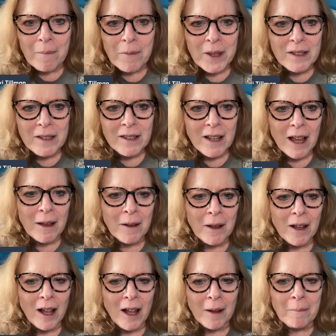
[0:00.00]
this
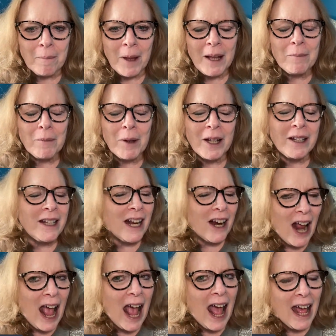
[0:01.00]
amendment,
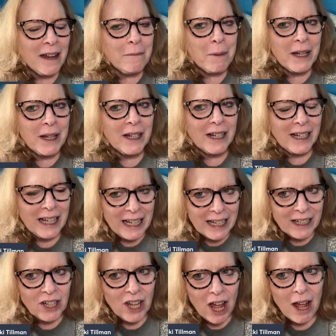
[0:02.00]
there had been an
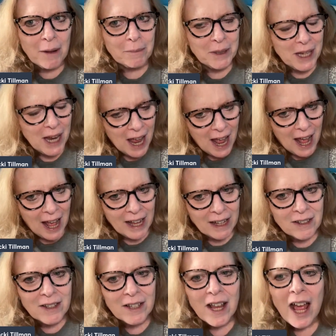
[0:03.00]
income
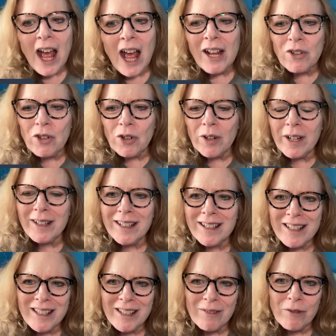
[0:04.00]
tax during
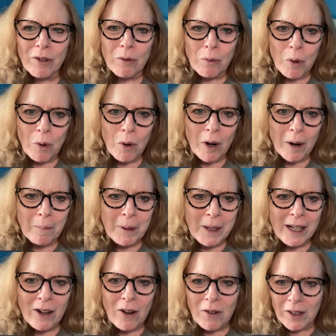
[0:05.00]
the Civil War,
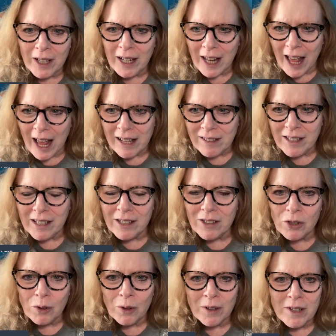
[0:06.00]
but it only lasted a
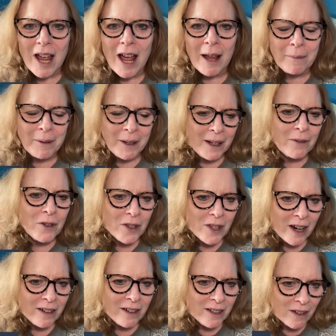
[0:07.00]
short time, and it was
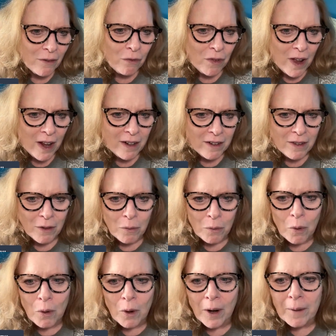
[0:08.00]
there to fund the
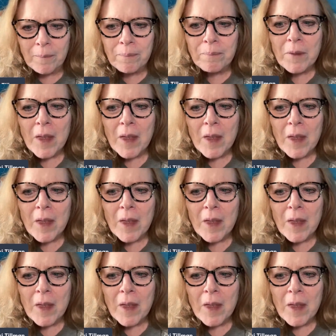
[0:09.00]
war.